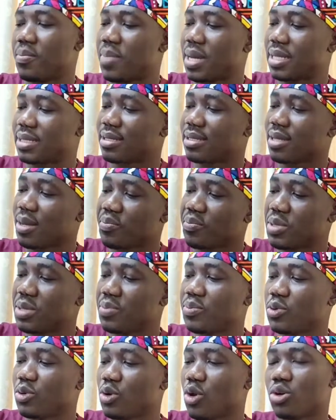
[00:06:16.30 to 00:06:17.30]
But some
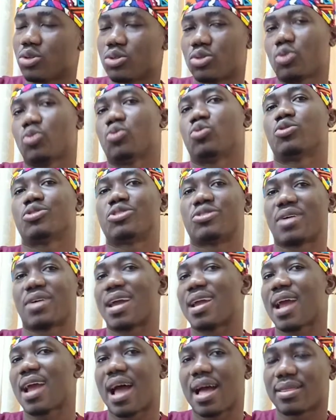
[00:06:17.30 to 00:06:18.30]
people also will
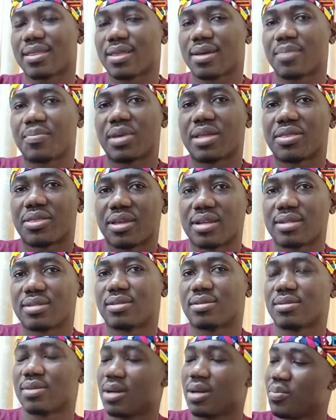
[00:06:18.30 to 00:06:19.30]
try other
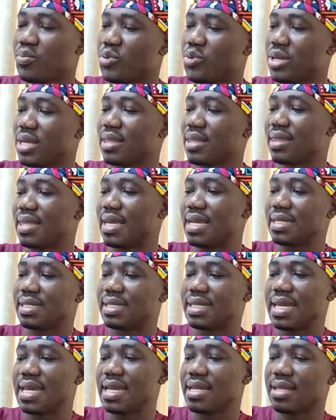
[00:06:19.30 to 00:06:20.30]
methods, putting
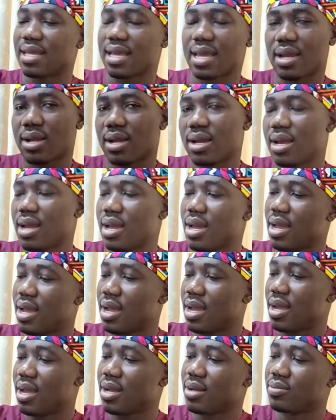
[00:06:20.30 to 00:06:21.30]
things in
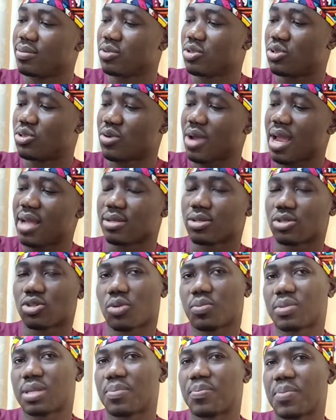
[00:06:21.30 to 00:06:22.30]
there to try and
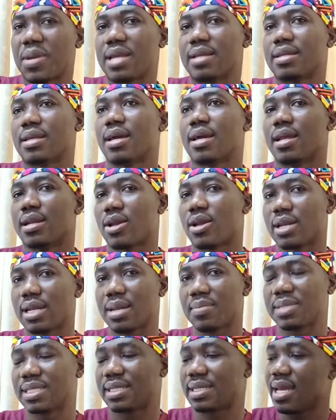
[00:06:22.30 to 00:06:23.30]
stop the pain. Now
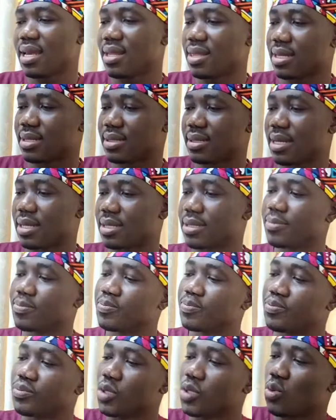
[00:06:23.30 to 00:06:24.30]
let me say this, that
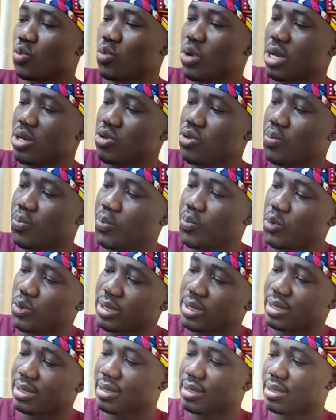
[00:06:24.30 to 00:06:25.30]
when you
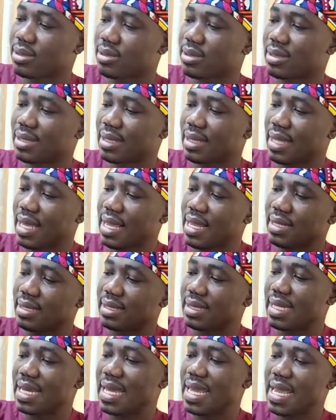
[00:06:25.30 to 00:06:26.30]
put
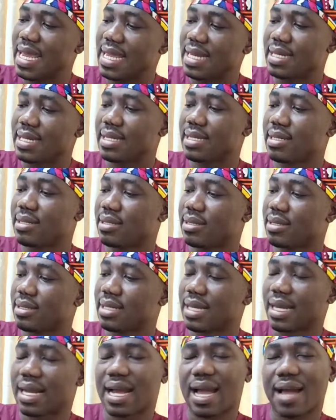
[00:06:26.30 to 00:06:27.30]
things in
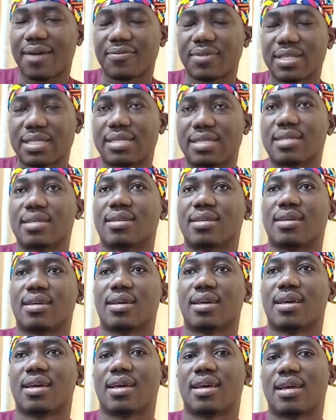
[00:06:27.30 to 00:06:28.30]
the cavity,
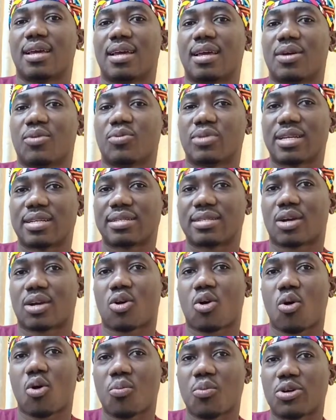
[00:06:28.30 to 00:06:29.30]
there's a
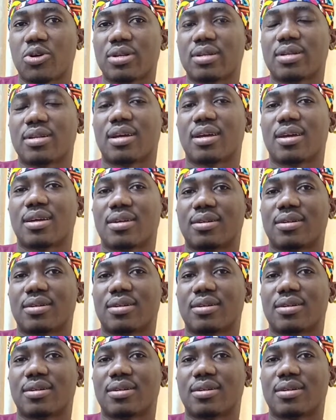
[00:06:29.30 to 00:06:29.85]
common